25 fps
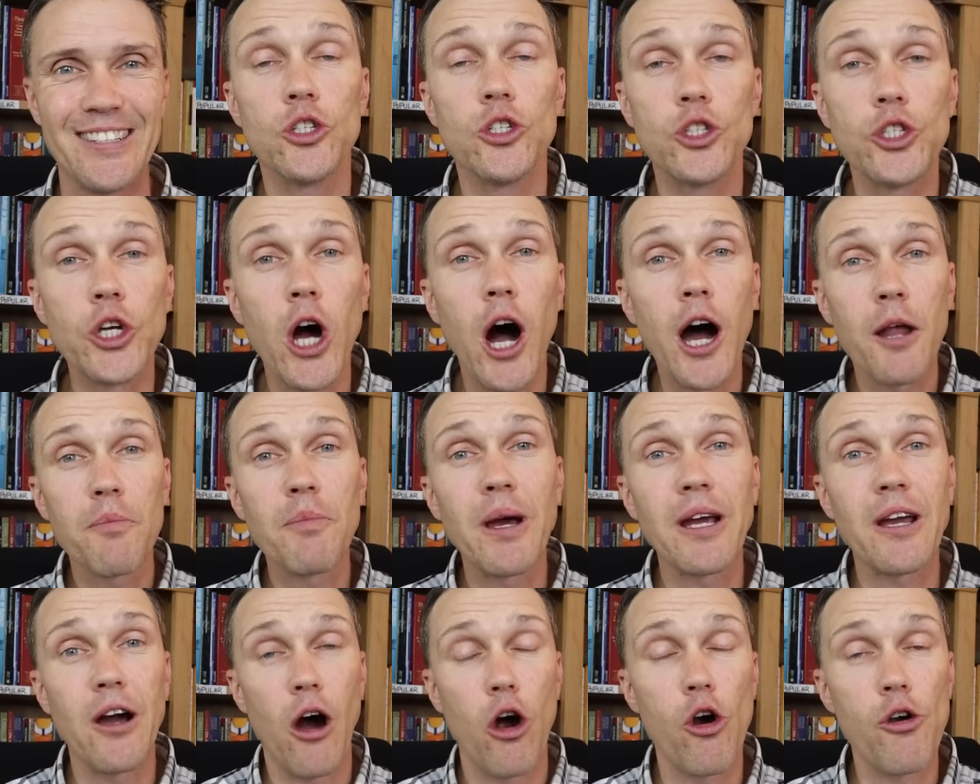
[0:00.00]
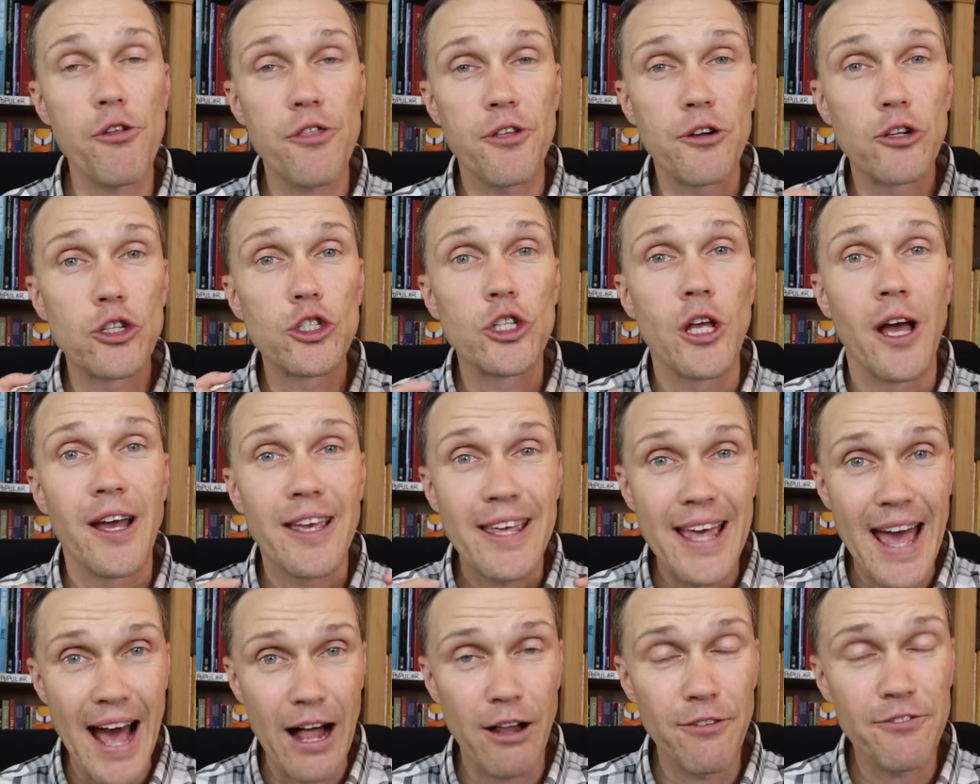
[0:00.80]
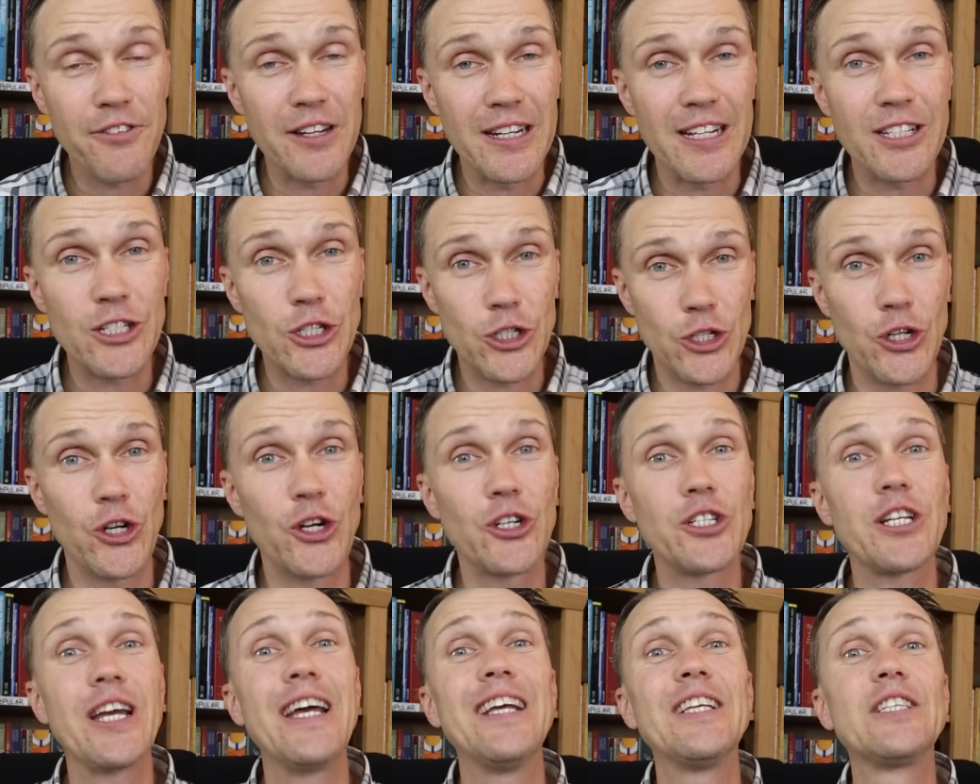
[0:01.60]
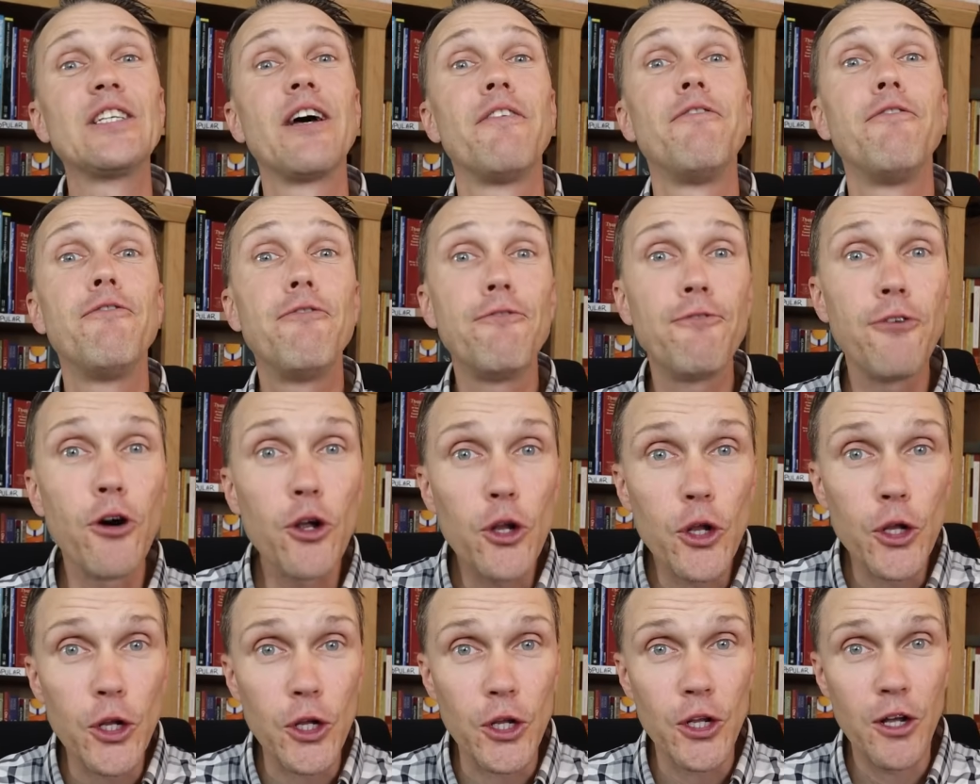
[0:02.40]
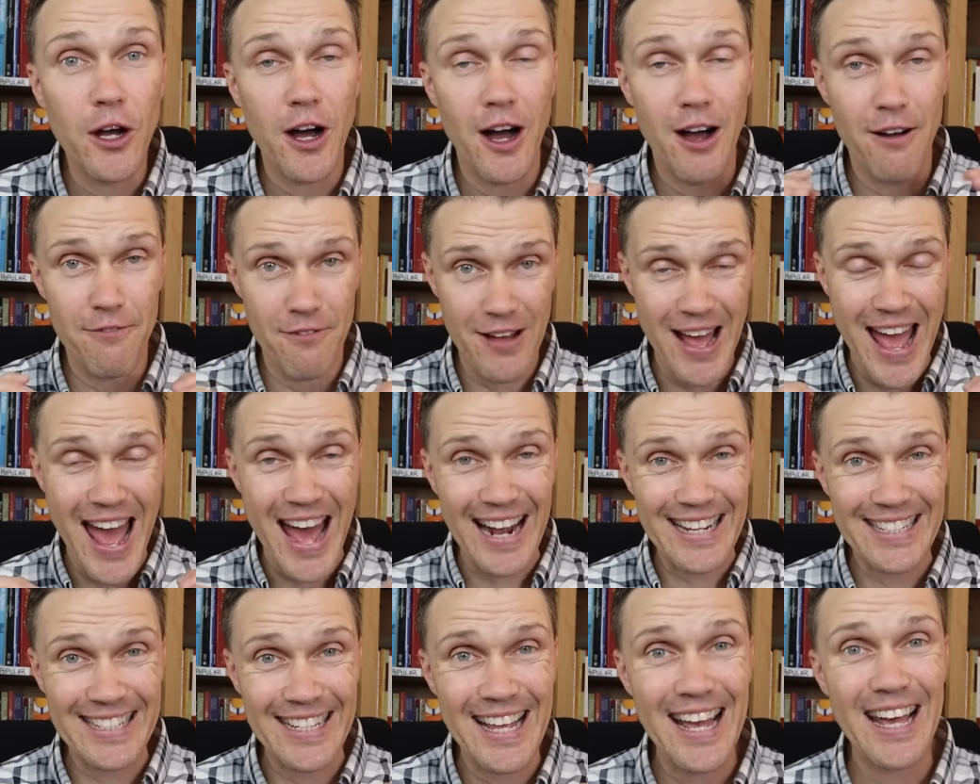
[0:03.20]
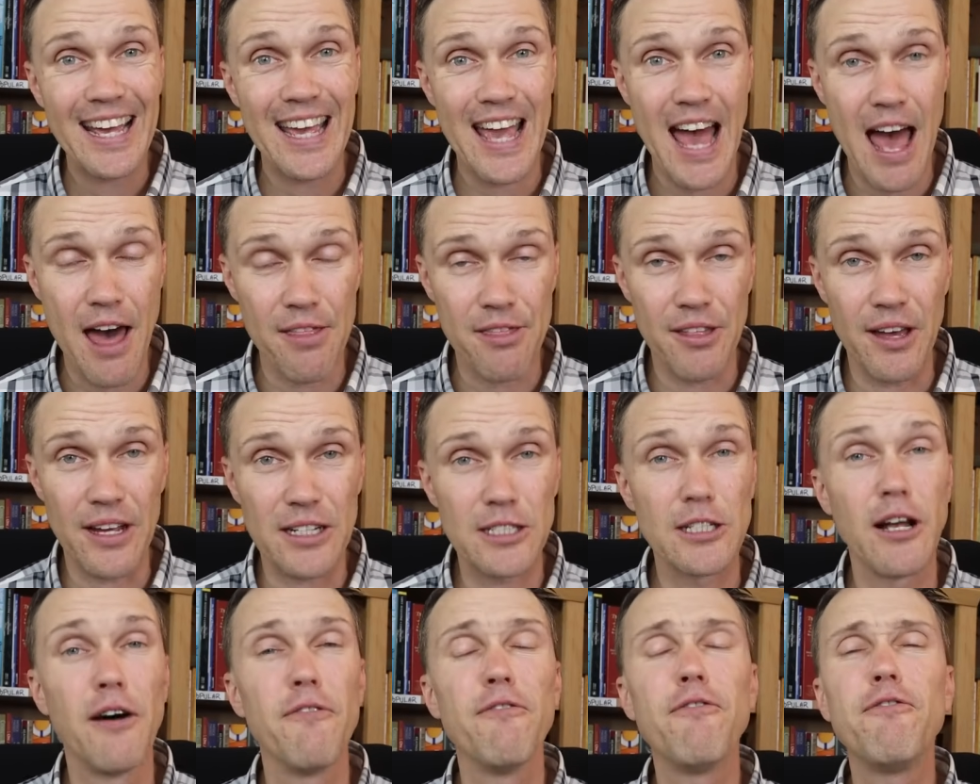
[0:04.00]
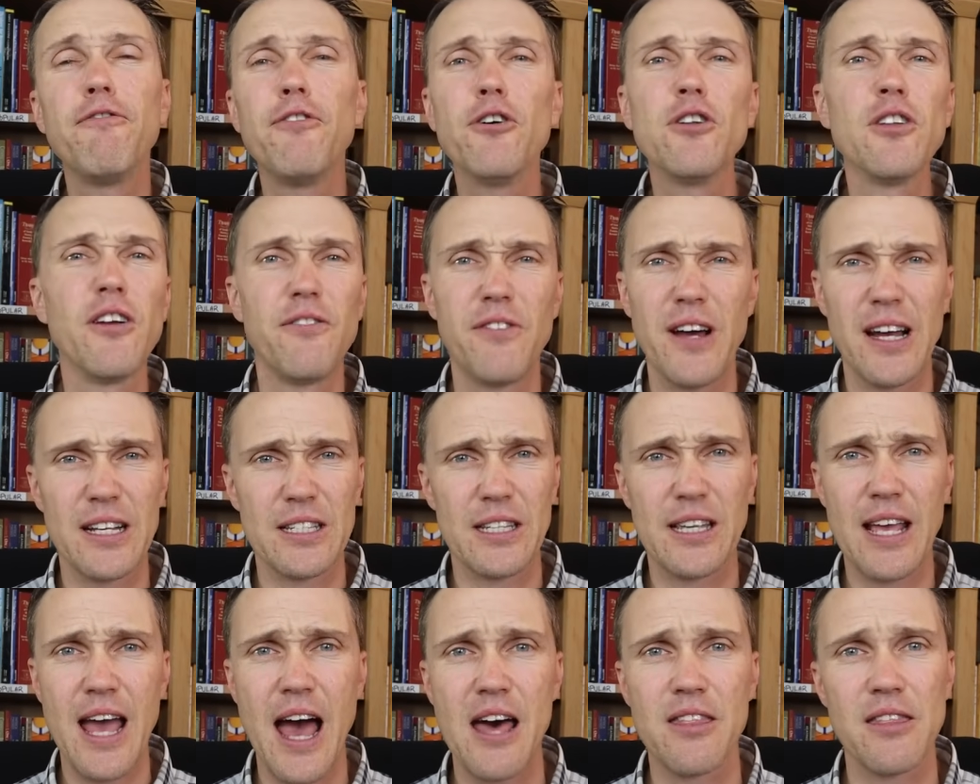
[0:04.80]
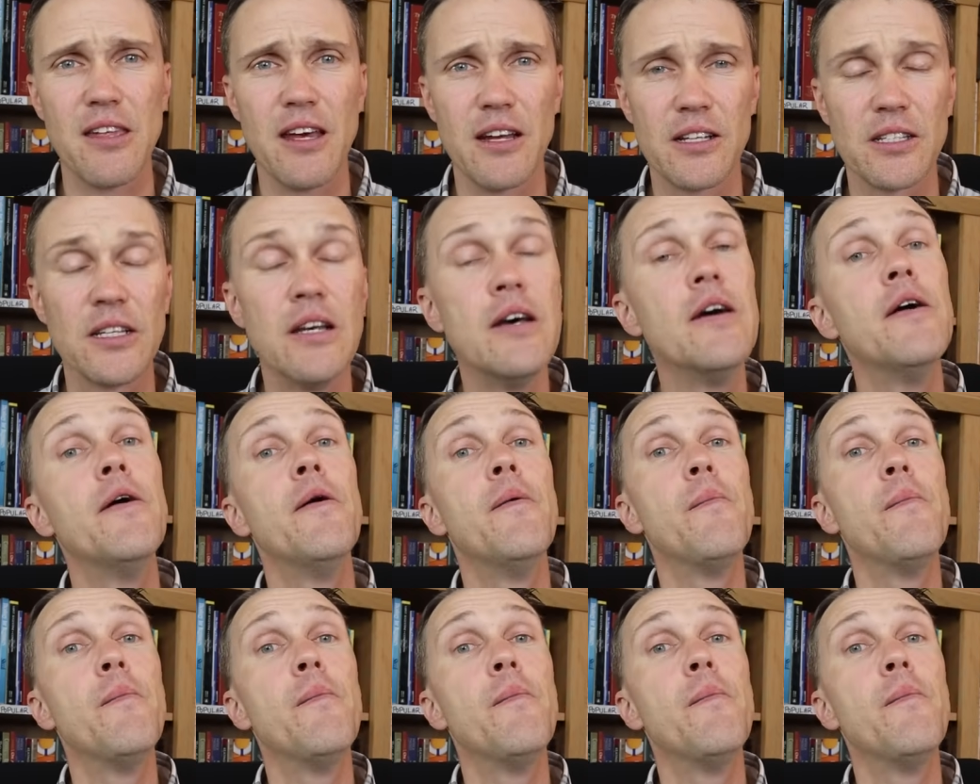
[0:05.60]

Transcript: John MacArthur's Calvinist Church is full of ex Catholics, full of ex Catholics.